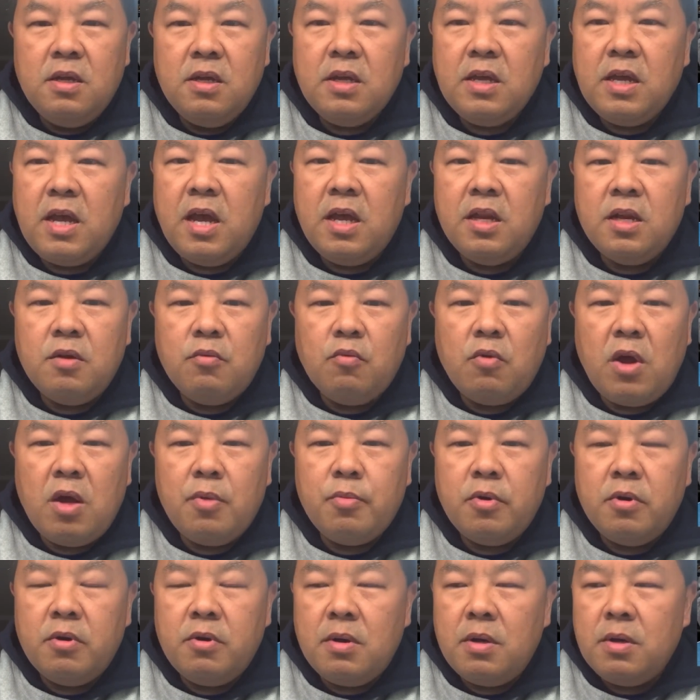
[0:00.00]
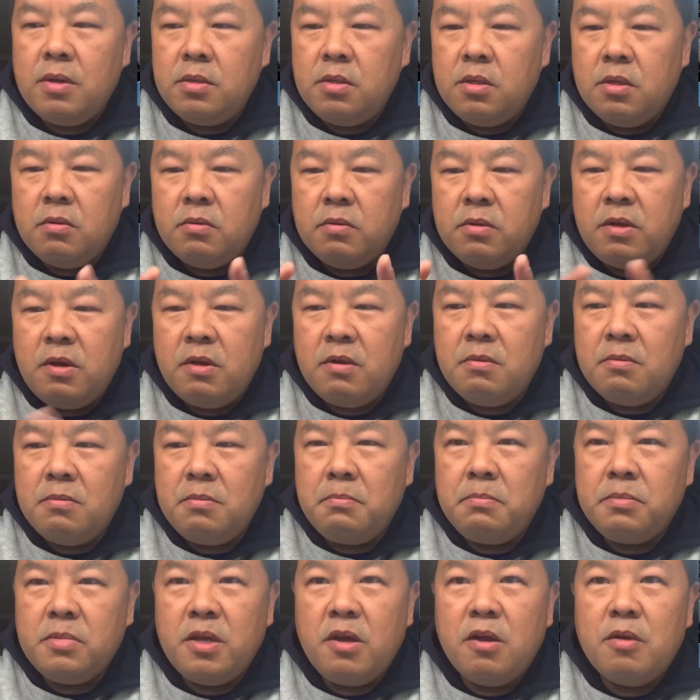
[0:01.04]
Ken and Robert, you know,
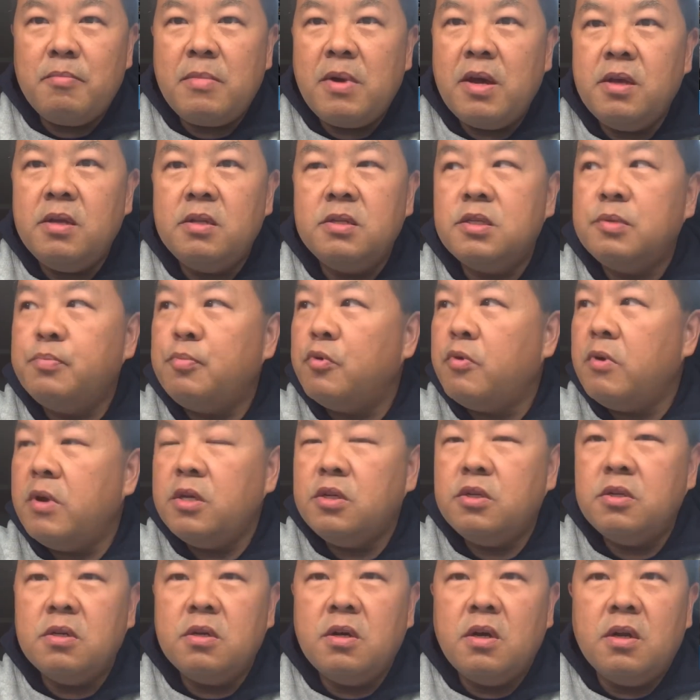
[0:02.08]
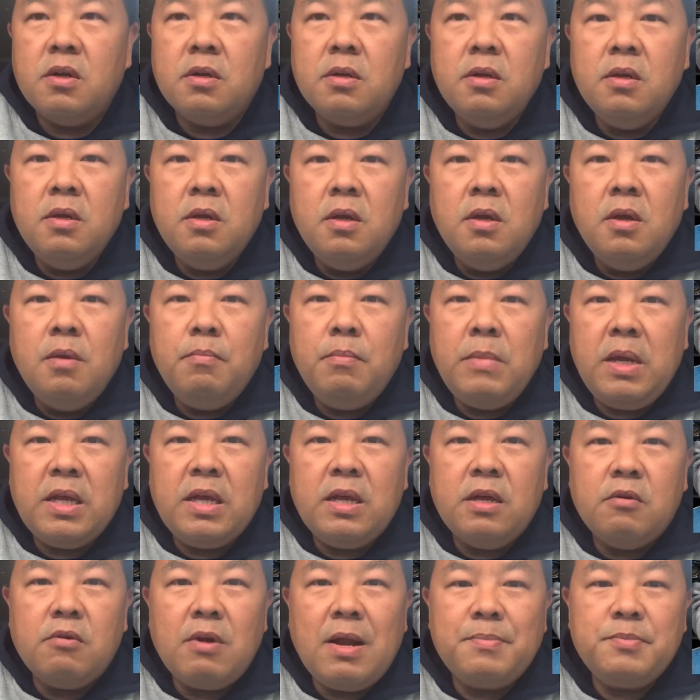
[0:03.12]
they're my inspiration on
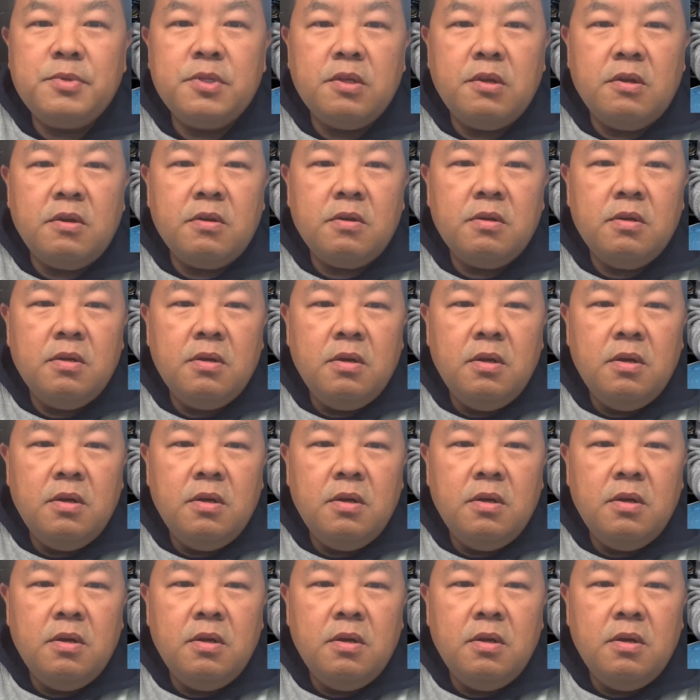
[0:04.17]
making crab snare.